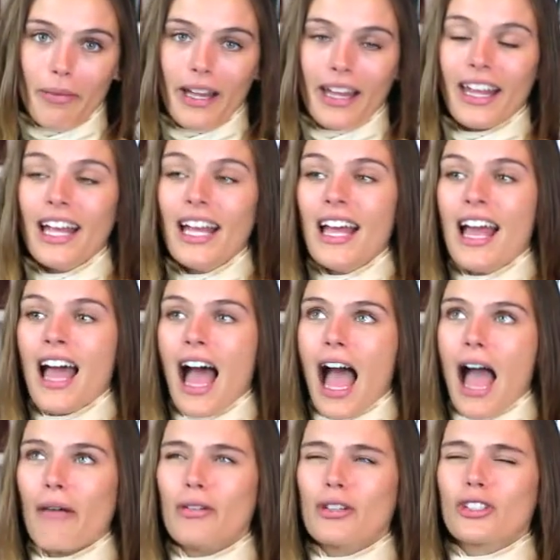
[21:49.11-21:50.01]
But
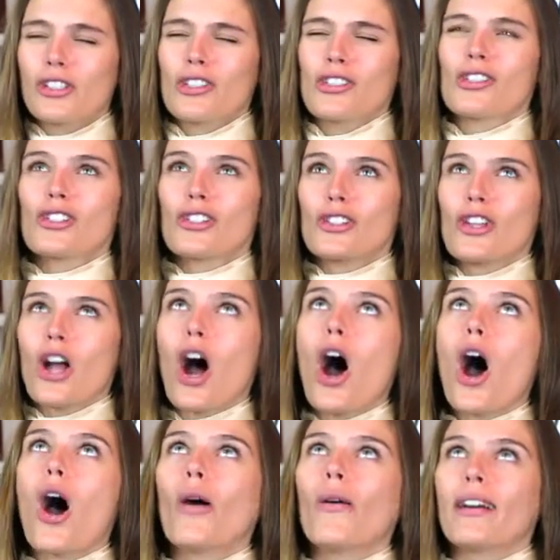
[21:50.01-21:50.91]
I was just
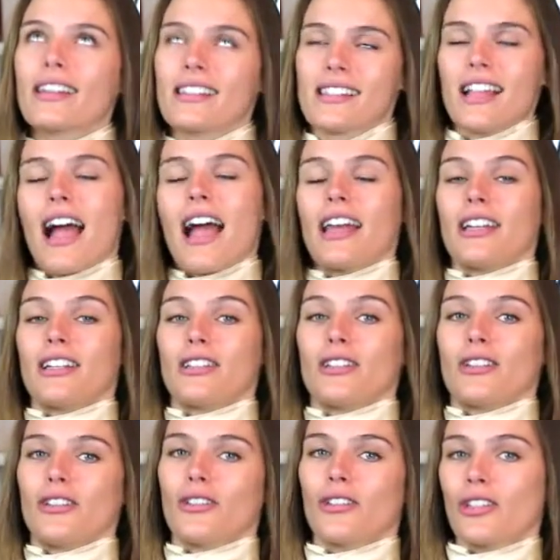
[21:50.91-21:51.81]
so excited
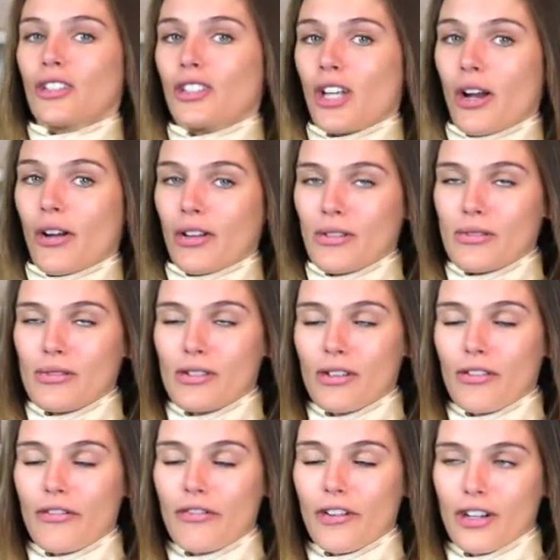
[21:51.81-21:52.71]
to do the show, because it was
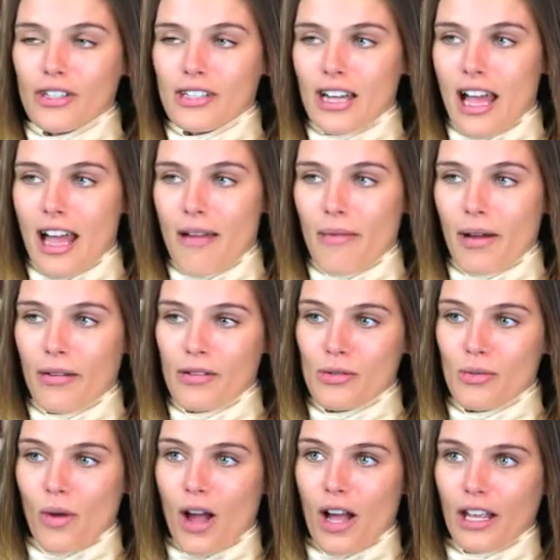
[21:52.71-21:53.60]
the first time I
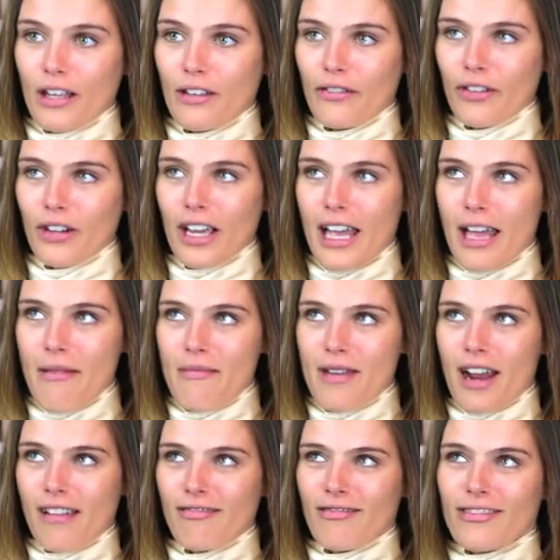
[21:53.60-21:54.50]
was walking for him,
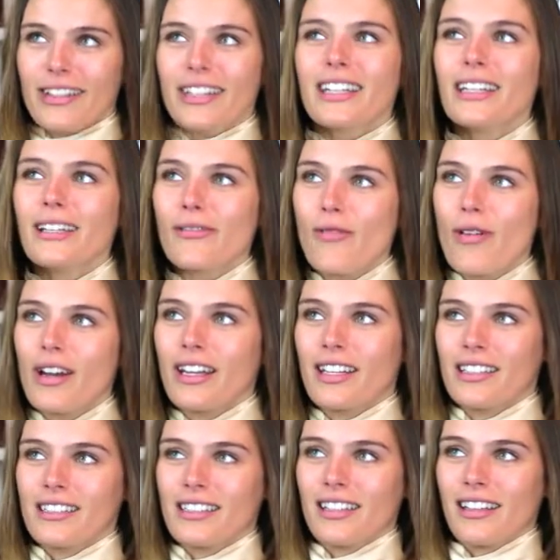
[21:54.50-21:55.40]
and I really
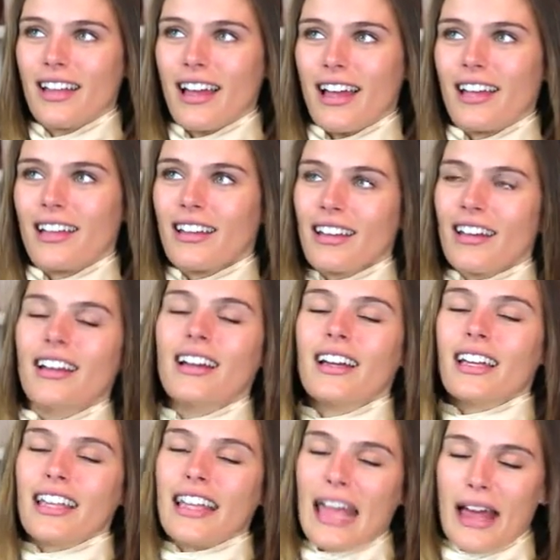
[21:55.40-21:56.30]
wanted to like
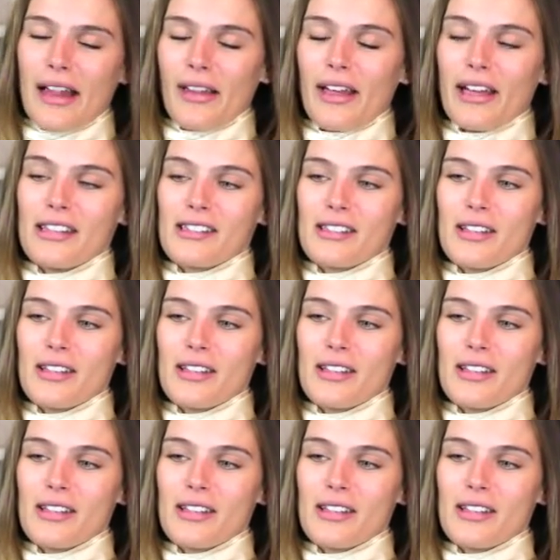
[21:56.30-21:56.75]
kill it.